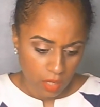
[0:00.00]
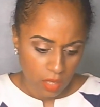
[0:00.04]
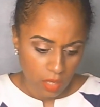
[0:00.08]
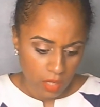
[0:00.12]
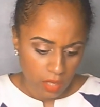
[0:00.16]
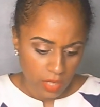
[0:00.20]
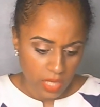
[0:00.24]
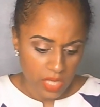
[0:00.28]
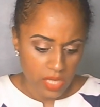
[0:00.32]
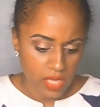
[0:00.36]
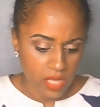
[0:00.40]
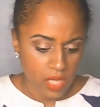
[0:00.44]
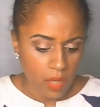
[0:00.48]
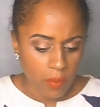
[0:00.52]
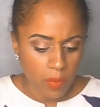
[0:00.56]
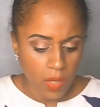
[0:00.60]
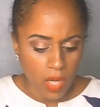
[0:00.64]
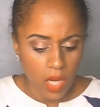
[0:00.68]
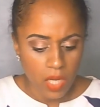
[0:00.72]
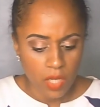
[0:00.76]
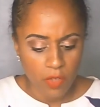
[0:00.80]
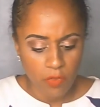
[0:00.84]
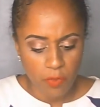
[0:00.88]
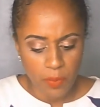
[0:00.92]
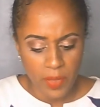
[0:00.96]
There's some
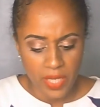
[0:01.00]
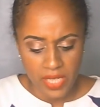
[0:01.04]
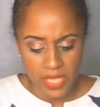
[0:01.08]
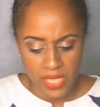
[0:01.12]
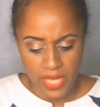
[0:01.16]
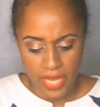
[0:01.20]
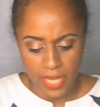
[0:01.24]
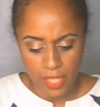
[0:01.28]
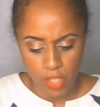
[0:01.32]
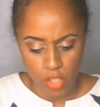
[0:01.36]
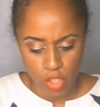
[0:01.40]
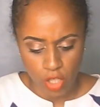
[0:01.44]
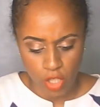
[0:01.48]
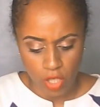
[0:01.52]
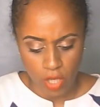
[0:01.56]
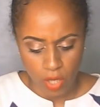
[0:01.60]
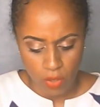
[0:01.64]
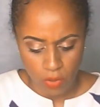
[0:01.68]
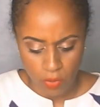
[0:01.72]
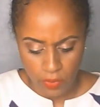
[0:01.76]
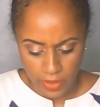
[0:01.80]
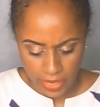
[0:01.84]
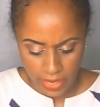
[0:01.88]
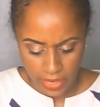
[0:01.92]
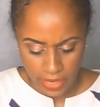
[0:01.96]
kind of mediation going
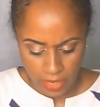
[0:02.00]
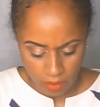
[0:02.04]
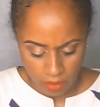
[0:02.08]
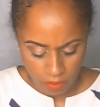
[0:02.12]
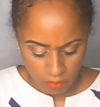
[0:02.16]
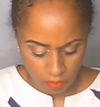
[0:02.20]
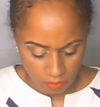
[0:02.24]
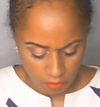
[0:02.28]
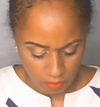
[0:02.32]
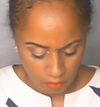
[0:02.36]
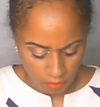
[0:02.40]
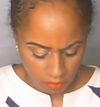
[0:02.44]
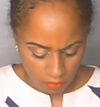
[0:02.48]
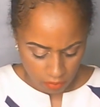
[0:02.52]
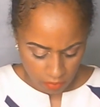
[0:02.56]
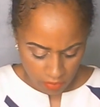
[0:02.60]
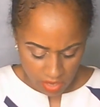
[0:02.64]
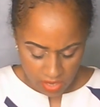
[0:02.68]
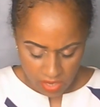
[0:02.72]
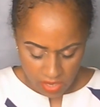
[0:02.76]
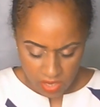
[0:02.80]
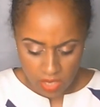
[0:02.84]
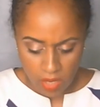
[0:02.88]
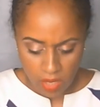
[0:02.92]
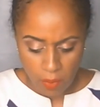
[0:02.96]
on here.
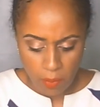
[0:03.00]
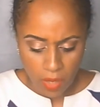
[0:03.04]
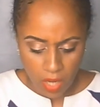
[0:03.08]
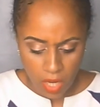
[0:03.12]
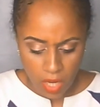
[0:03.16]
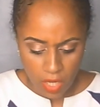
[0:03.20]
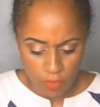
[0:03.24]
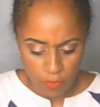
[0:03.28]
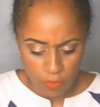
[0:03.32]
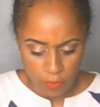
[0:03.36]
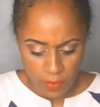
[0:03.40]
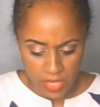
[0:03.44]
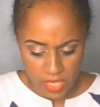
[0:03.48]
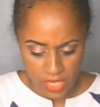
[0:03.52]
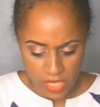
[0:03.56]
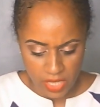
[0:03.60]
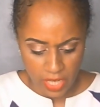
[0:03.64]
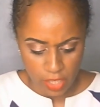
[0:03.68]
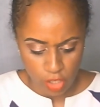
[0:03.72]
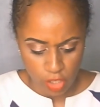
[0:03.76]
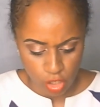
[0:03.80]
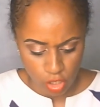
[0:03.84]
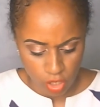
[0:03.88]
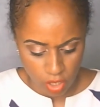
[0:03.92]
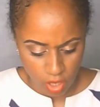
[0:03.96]
There's some kind of
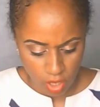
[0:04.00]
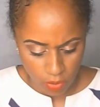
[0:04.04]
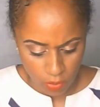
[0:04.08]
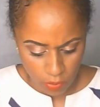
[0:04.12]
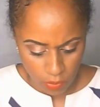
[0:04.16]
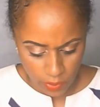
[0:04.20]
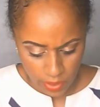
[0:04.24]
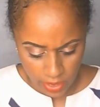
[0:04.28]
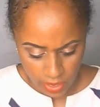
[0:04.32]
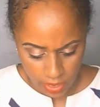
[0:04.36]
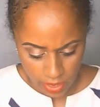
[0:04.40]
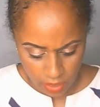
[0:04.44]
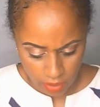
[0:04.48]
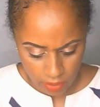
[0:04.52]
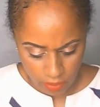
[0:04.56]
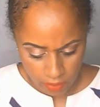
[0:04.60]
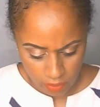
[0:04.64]
mediation going on here.